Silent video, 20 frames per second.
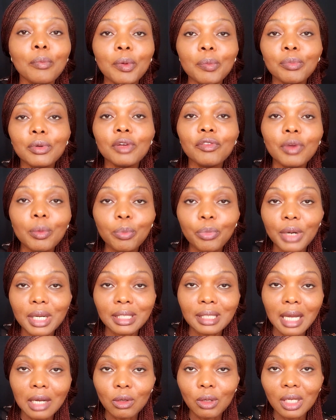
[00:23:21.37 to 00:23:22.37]
people even press
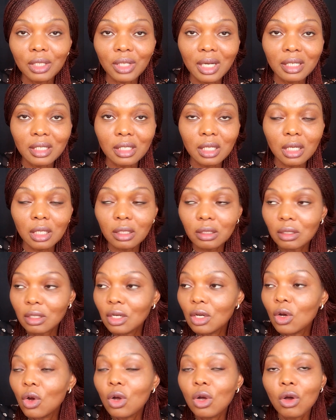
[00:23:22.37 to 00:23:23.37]
calculator and say,
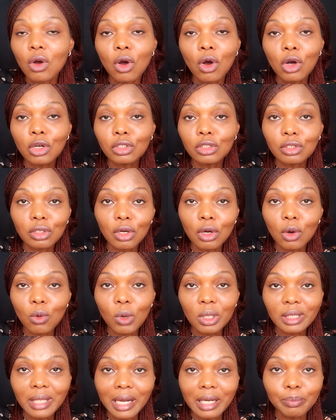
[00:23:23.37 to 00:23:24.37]
oh Tio,
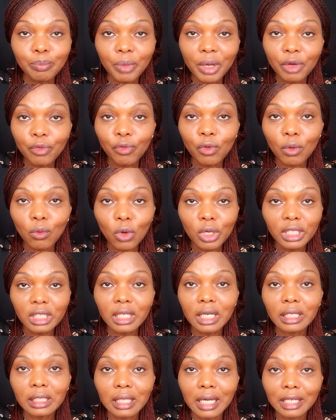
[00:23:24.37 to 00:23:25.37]
what I pay for 1
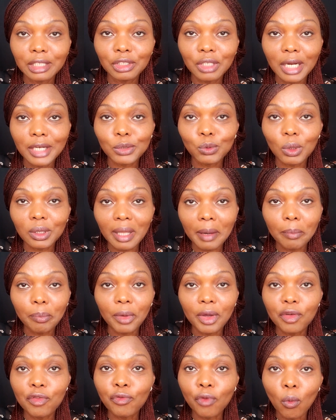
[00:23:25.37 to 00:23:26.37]
year in Nigeria is what I'm
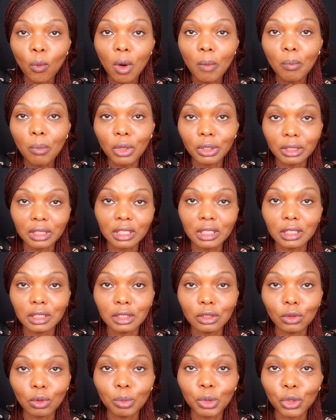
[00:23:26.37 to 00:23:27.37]
paying for 1 month
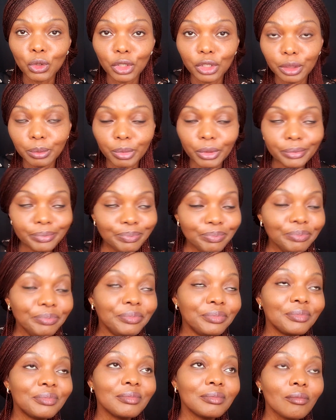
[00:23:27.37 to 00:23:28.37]
in Obodo Oyibo.
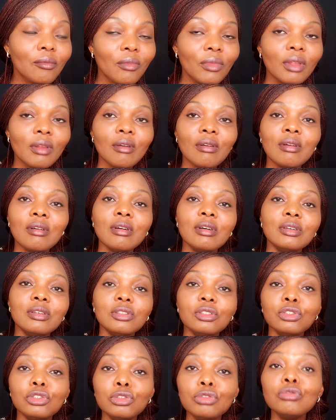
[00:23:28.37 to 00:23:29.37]

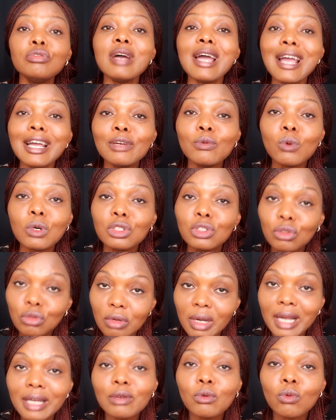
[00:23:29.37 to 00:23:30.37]
Do you earn what
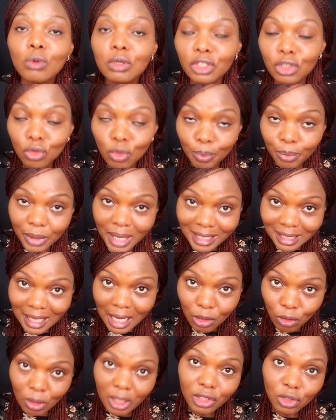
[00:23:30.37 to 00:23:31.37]
you earn? Do you press
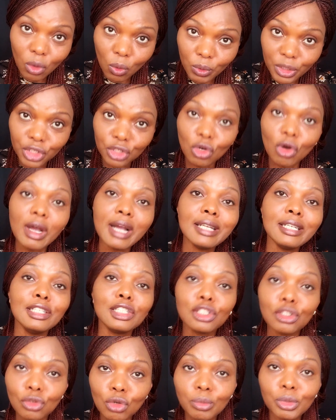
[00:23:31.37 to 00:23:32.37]
calculator with your
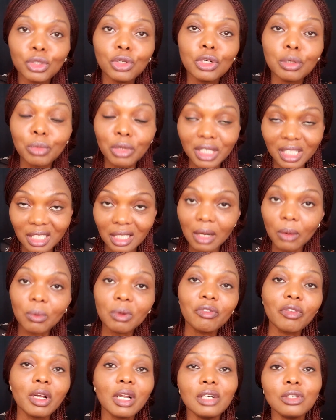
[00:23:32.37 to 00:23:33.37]
earnings in Obodo Oyibo? Is it
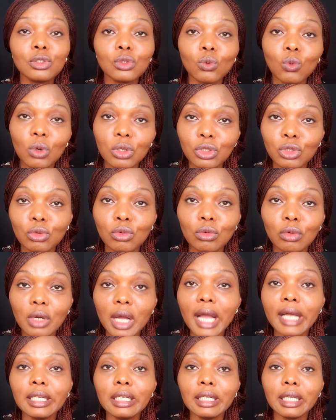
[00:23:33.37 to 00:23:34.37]
equivalent to what you
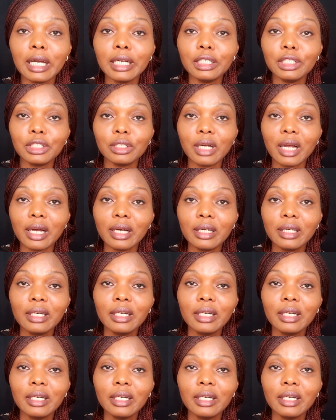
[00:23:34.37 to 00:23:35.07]
earn in Nigeria?